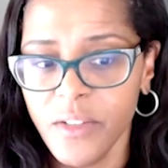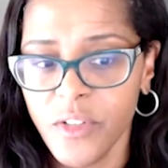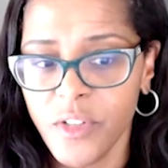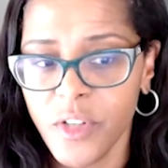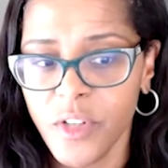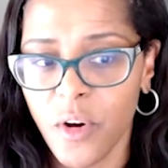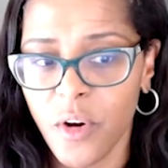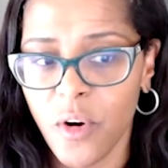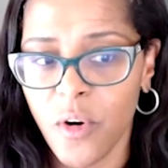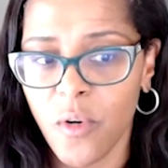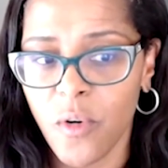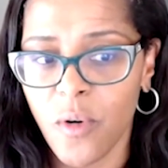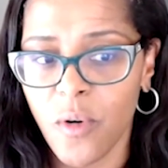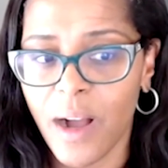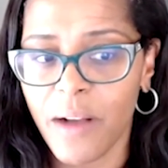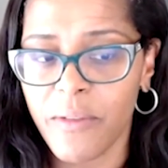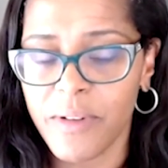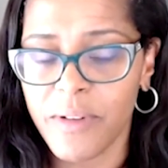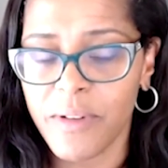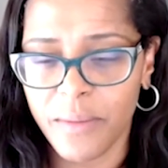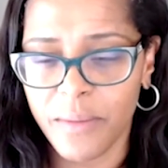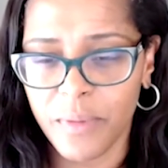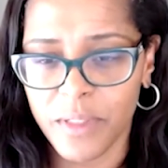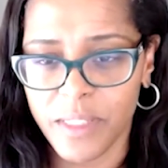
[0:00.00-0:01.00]
so I
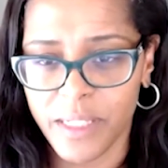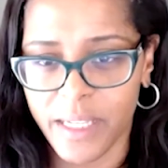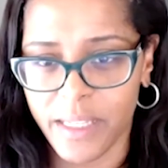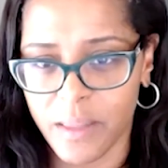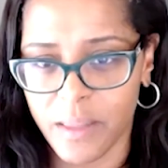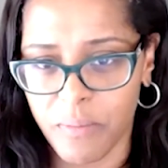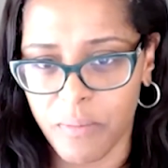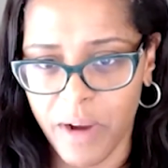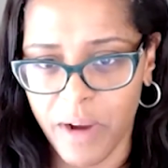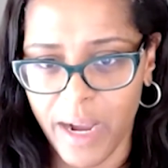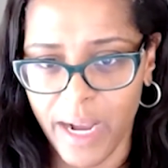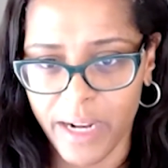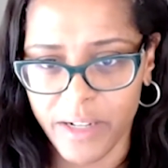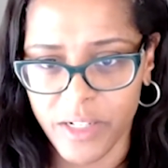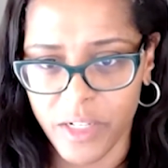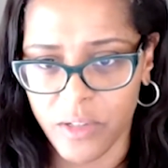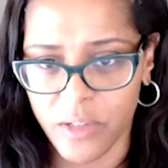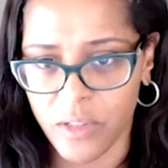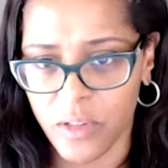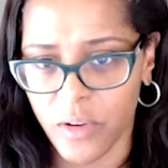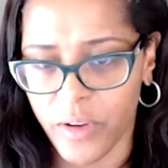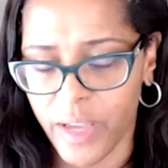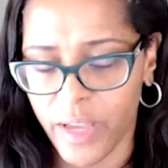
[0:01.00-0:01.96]
was able to get the practical,